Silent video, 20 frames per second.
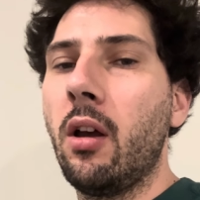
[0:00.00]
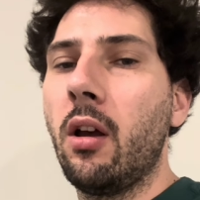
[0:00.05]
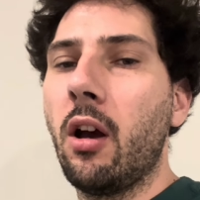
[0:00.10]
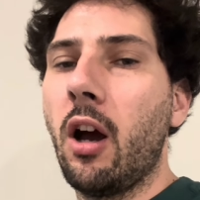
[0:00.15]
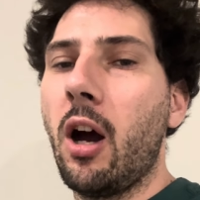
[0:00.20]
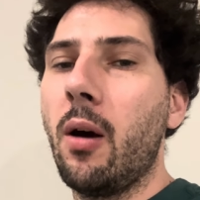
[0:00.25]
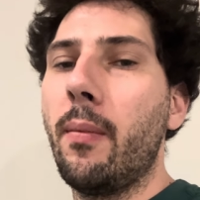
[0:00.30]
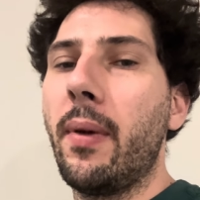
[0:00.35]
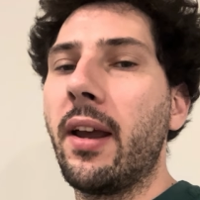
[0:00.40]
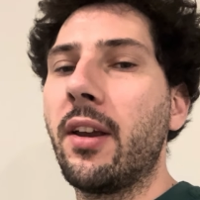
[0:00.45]

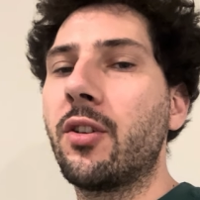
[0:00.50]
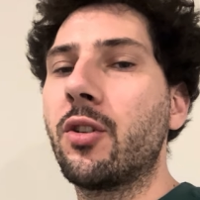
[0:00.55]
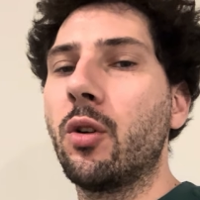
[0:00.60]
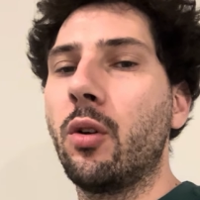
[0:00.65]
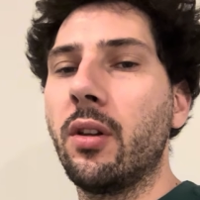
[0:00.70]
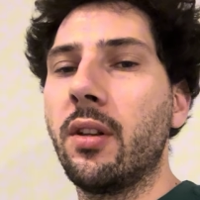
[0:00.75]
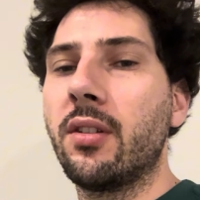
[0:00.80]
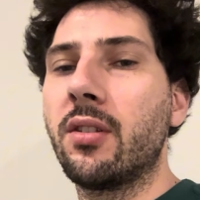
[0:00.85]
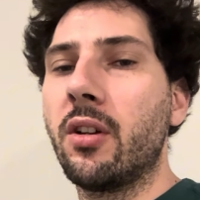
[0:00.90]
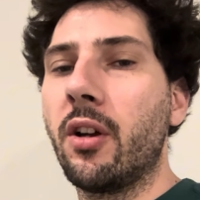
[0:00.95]
I'll make sure
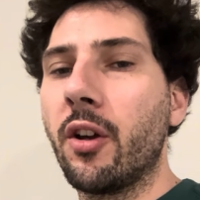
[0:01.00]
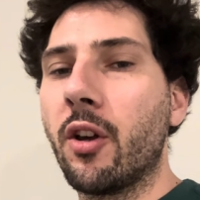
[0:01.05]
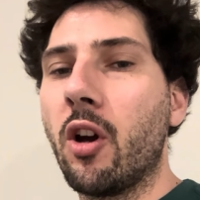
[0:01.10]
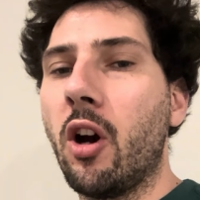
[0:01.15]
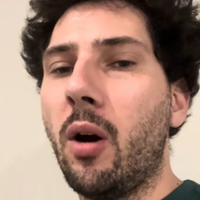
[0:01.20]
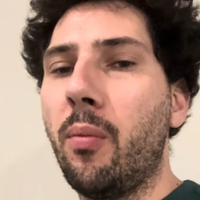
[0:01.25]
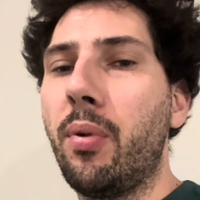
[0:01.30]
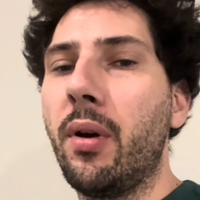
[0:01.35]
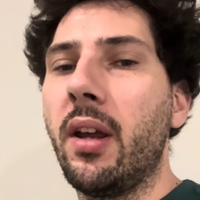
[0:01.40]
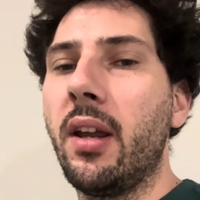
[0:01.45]
there's no
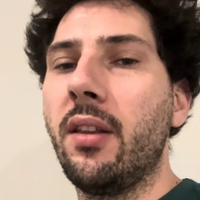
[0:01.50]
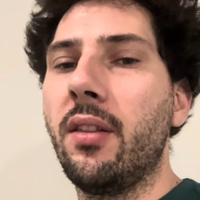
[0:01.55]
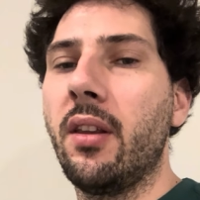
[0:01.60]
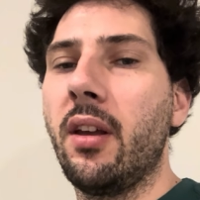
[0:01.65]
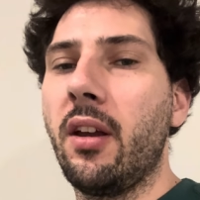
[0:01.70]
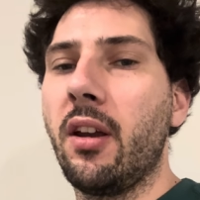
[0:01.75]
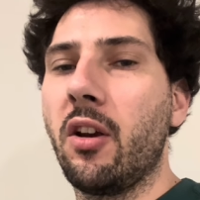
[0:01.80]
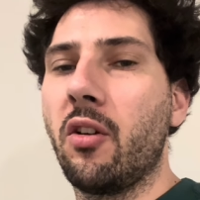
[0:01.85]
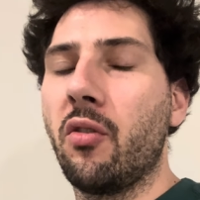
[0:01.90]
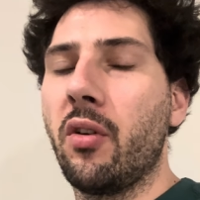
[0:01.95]
copper in the
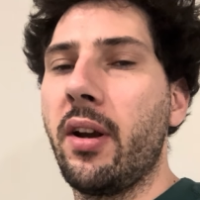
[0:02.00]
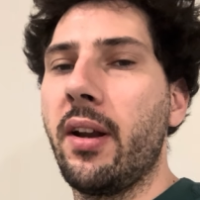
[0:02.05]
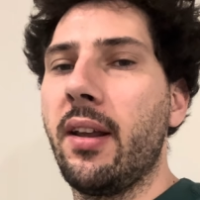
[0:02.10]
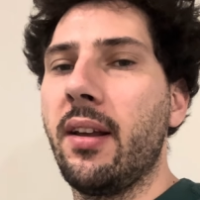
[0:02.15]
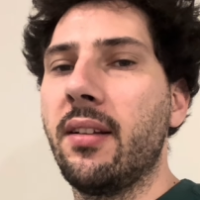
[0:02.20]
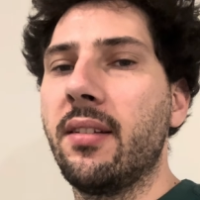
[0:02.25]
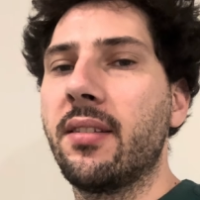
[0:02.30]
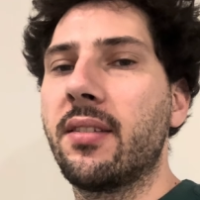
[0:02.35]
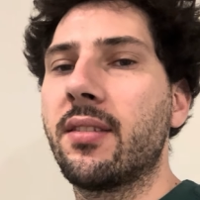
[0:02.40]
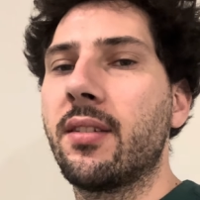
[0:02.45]

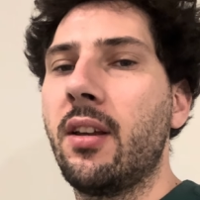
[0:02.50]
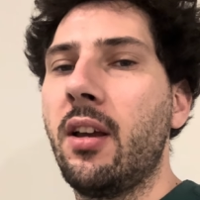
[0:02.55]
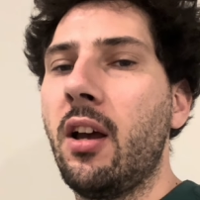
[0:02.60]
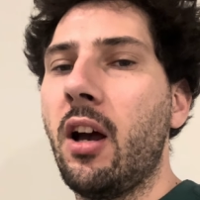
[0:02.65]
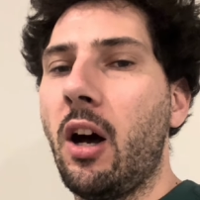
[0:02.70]
ingredients.